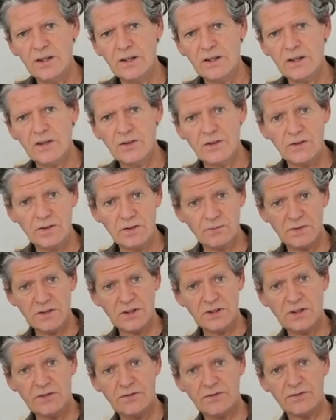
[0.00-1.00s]
they thought it was
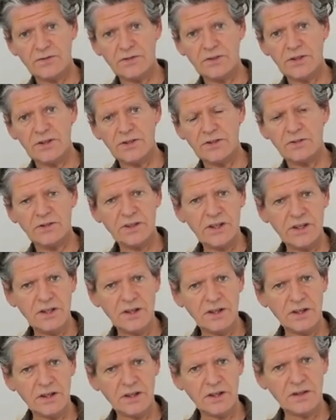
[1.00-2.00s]
a different religion, or
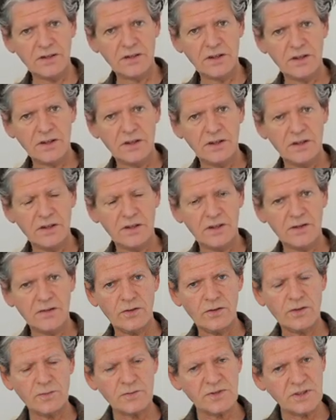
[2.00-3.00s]
India, they
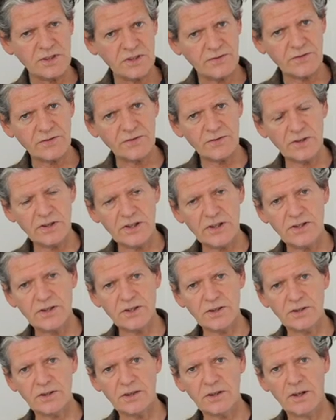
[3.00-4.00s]
thought it was a different
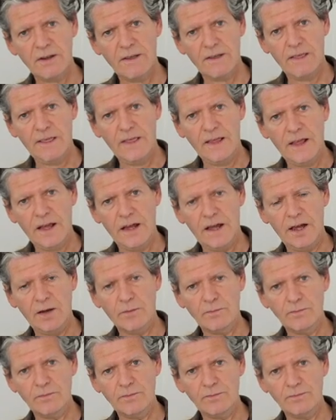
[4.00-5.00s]
religion.
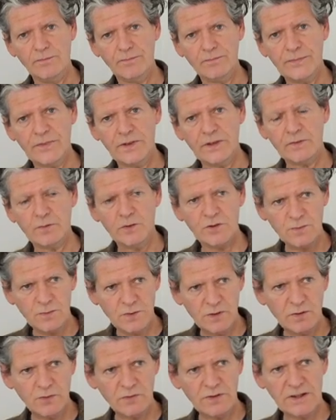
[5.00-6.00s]
And of course
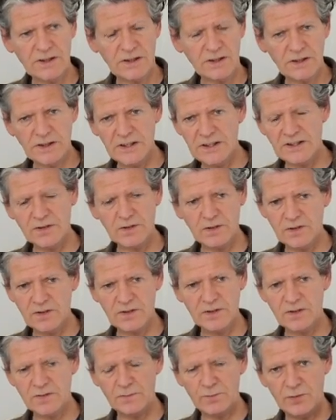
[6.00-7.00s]
we all recognise now
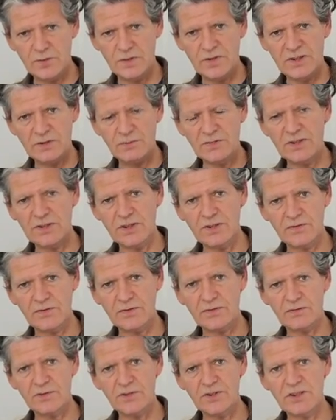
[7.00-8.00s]
it's just Buddhism in
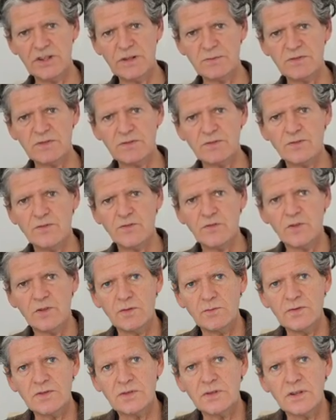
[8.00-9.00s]
different shapes and
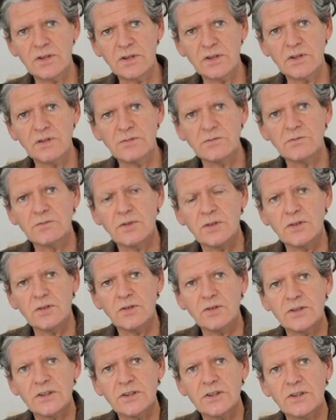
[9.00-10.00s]
forms
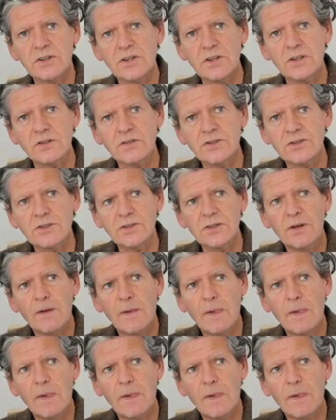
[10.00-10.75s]
according to culture,